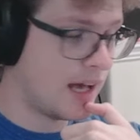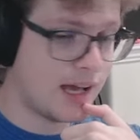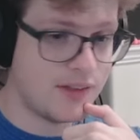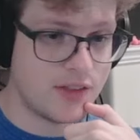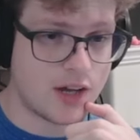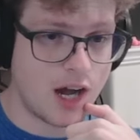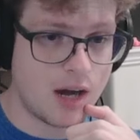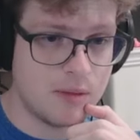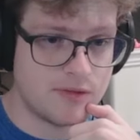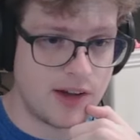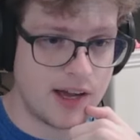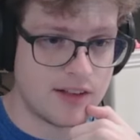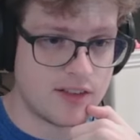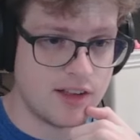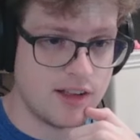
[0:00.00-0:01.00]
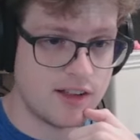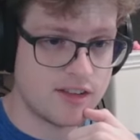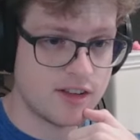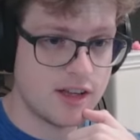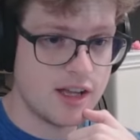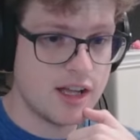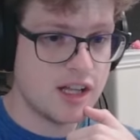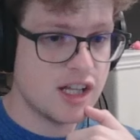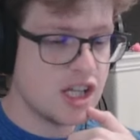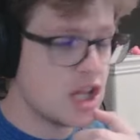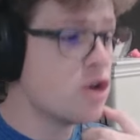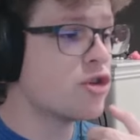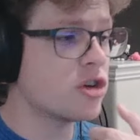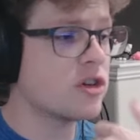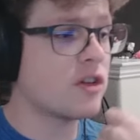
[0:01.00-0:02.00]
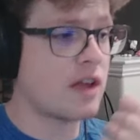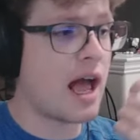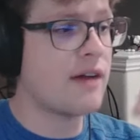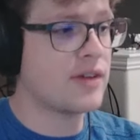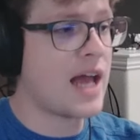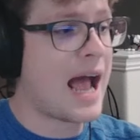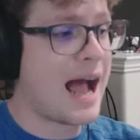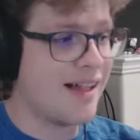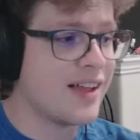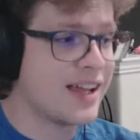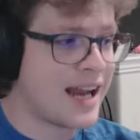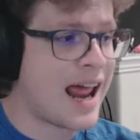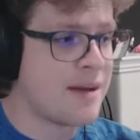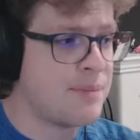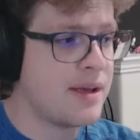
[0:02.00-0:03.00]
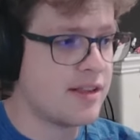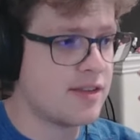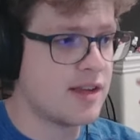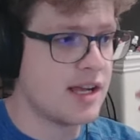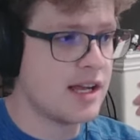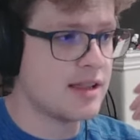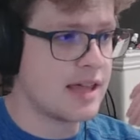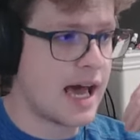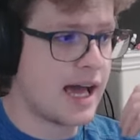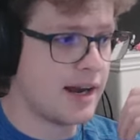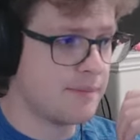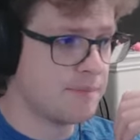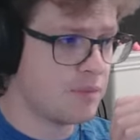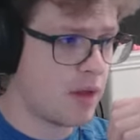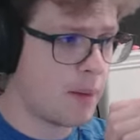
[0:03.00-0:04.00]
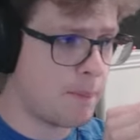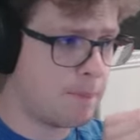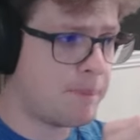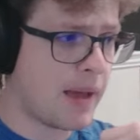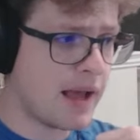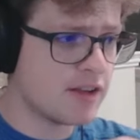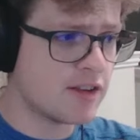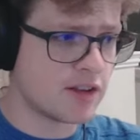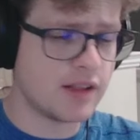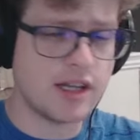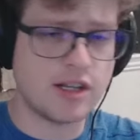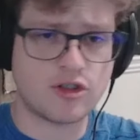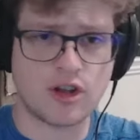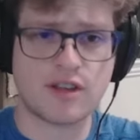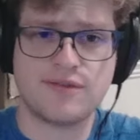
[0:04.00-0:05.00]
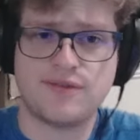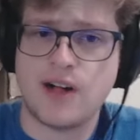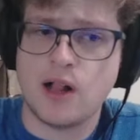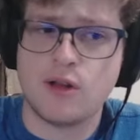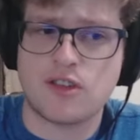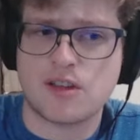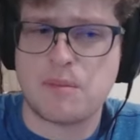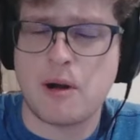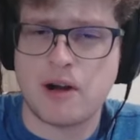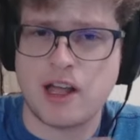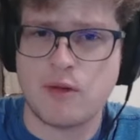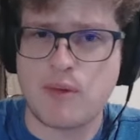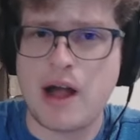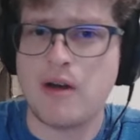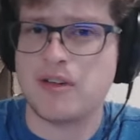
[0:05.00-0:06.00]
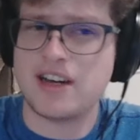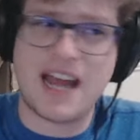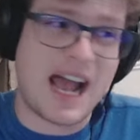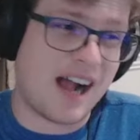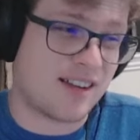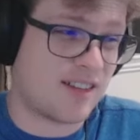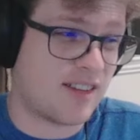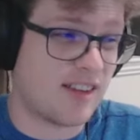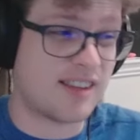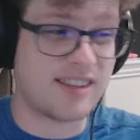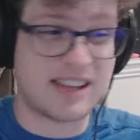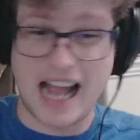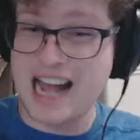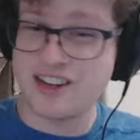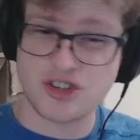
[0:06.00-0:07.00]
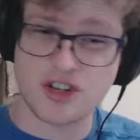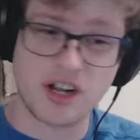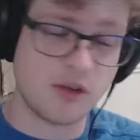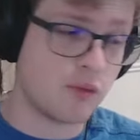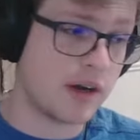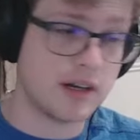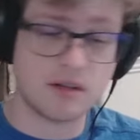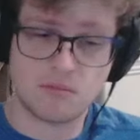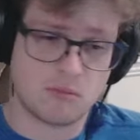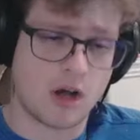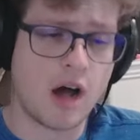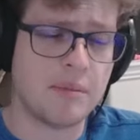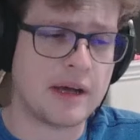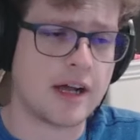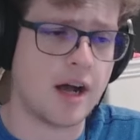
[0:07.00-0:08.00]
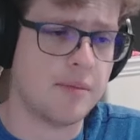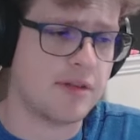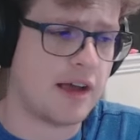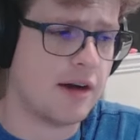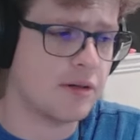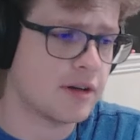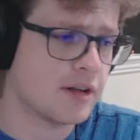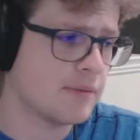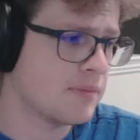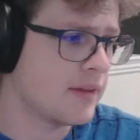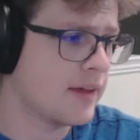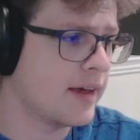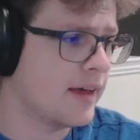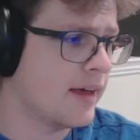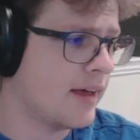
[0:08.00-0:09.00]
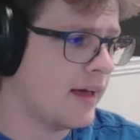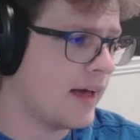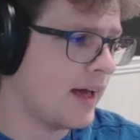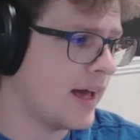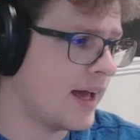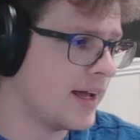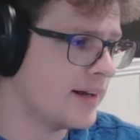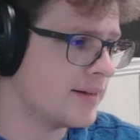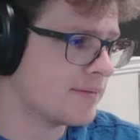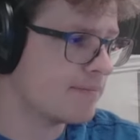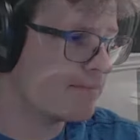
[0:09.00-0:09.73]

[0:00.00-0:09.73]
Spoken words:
And the common advice is, you should just have an allied NPC that basically just follows the party around and acts as a stat sheet when combat comes out. And